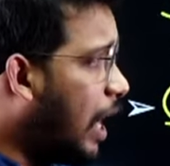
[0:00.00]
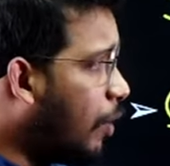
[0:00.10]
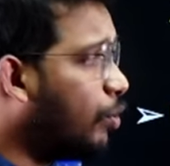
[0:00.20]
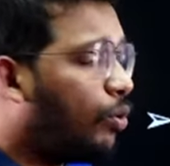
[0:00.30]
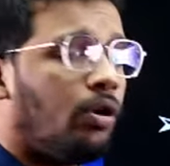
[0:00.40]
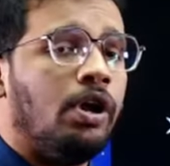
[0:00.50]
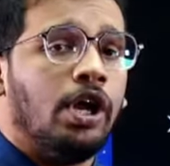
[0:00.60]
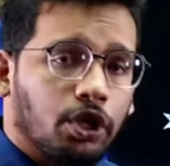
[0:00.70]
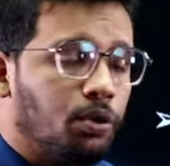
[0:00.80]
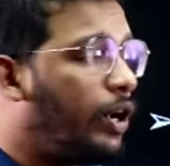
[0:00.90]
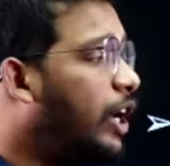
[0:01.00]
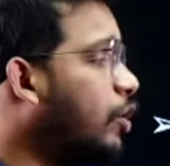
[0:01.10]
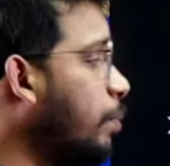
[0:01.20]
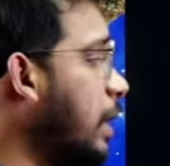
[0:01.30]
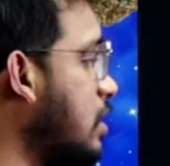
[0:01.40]
have,
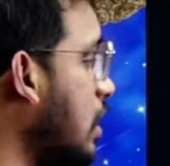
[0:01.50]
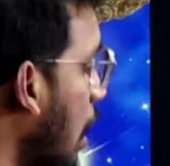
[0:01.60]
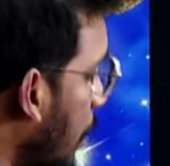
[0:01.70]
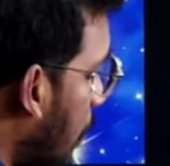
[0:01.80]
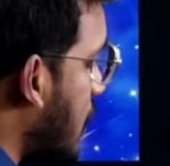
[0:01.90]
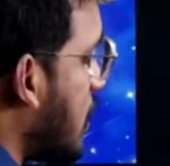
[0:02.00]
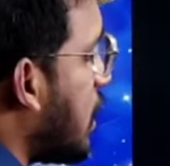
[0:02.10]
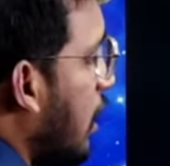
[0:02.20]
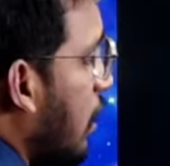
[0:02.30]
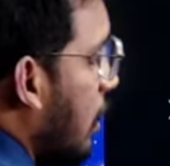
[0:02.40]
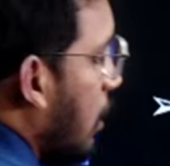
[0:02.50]
curative measure, but still